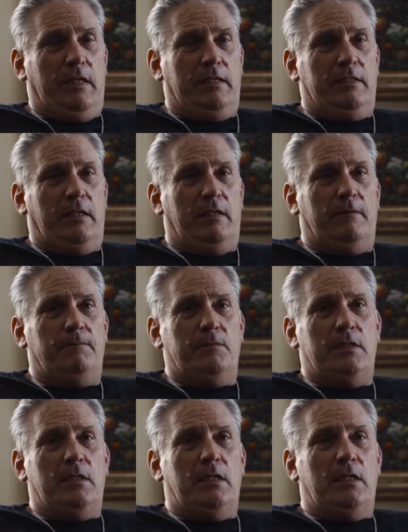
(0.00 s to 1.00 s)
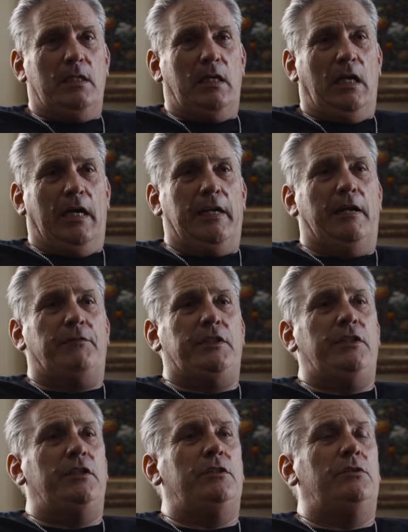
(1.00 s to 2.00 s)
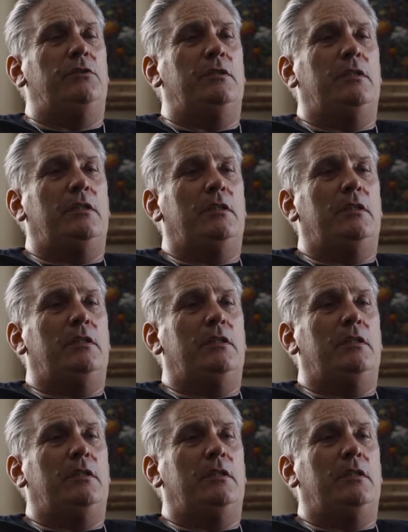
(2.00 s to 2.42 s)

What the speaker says: and I never knew